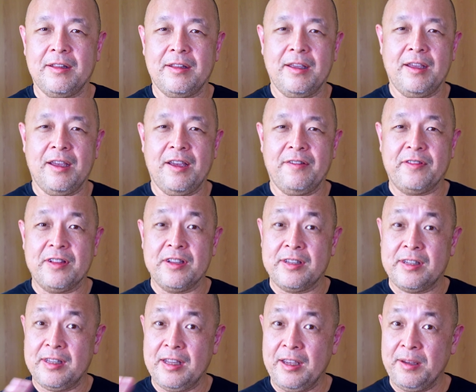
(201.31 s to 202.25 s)
They have the
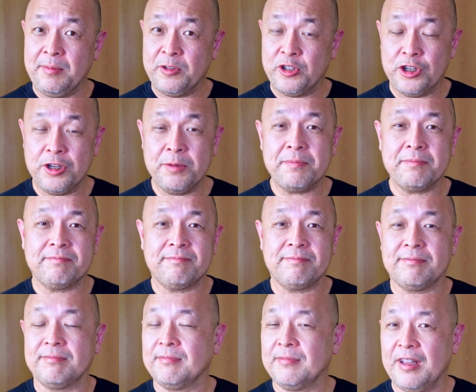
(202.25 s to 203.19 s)
same chip,
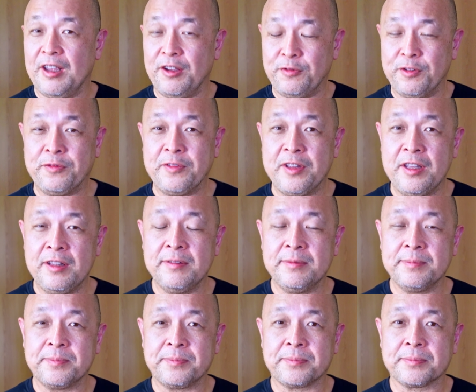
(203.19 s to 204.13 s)

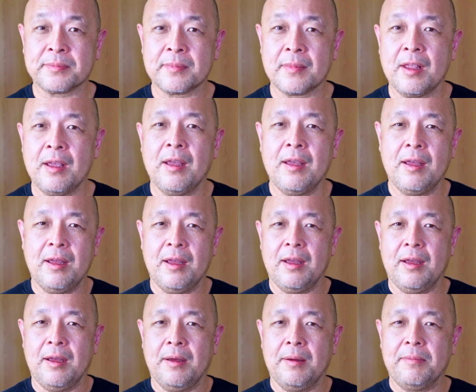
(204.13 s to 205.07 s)
A15,
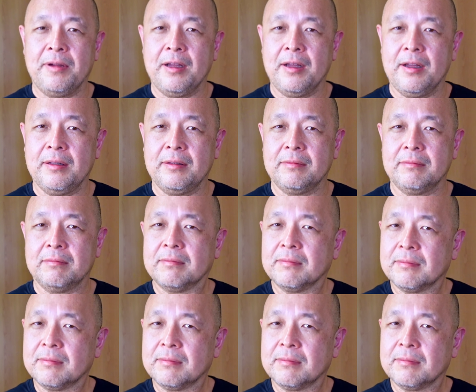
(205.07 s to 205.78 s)
but